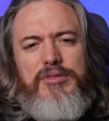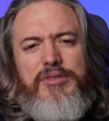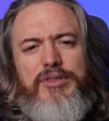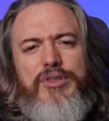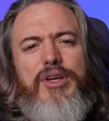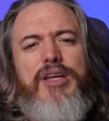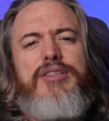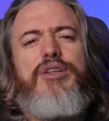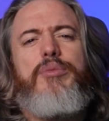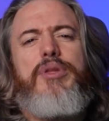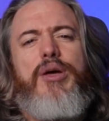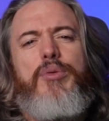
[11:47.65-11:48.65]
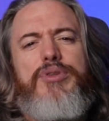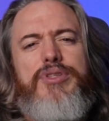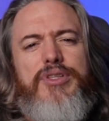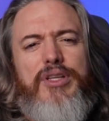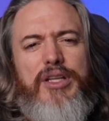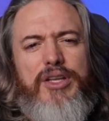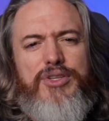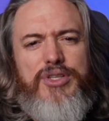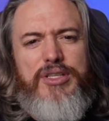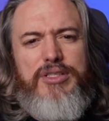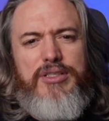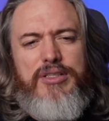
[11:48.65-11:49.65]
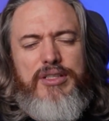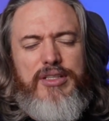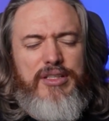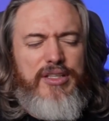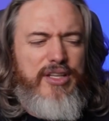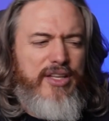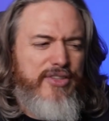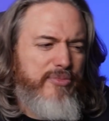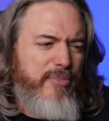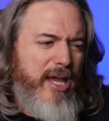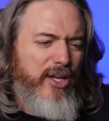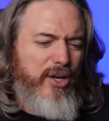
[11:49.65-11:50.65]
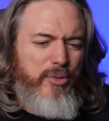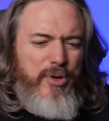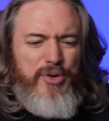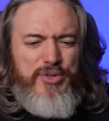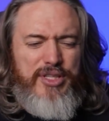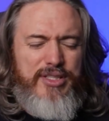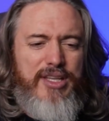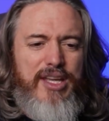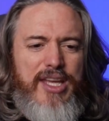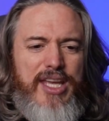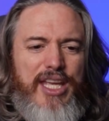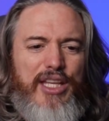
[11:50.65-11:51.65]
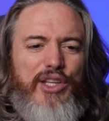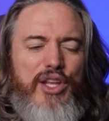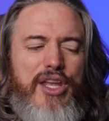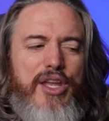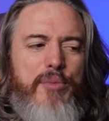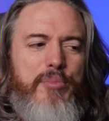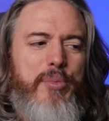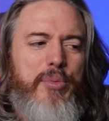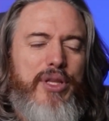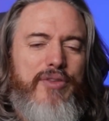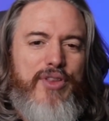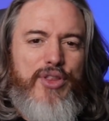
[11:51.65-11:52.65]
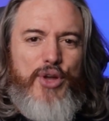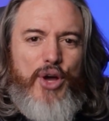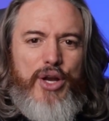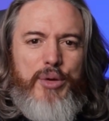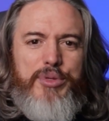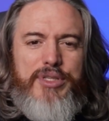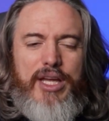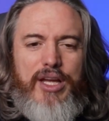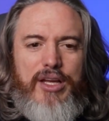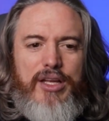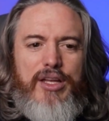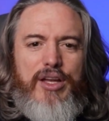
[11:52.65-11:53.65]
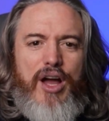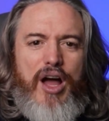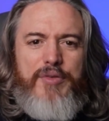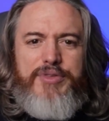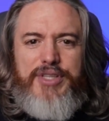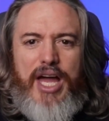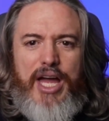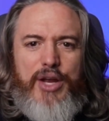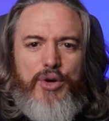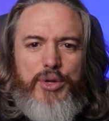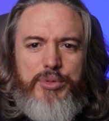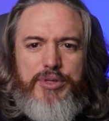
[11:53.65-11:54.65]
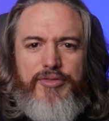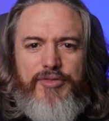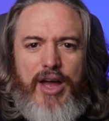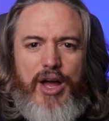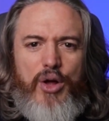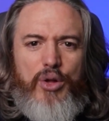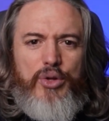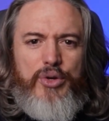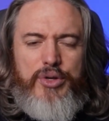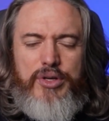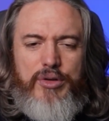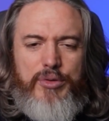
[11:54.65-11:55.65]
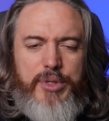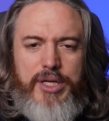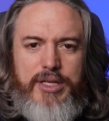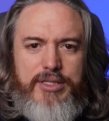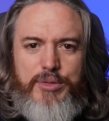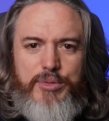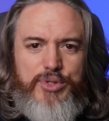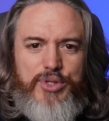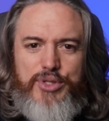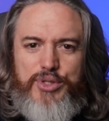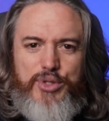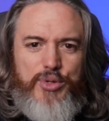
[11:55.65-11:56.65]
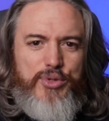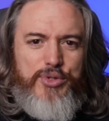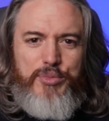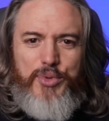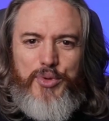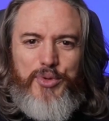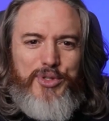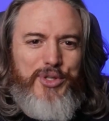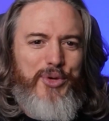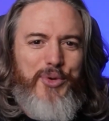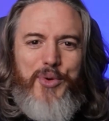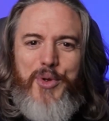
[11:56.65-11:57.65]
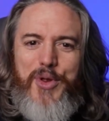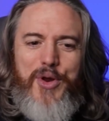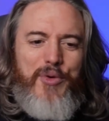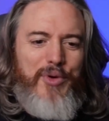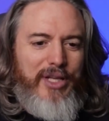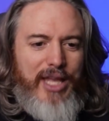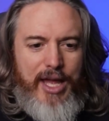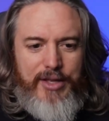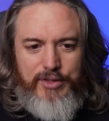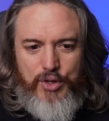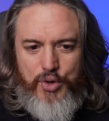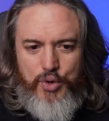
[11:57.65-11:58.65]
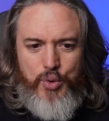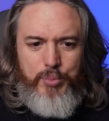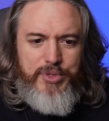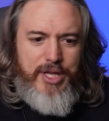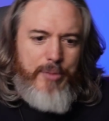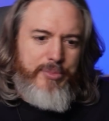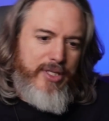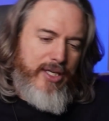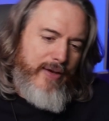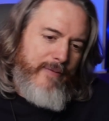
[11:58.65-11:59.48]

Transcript: You guys tell me that wasn't delicious? Didn't smack it or whatever. It just it. People even thought it was like offside or there was a foul, or because he was just too smooth, too relaxed, and doop, tapped it in.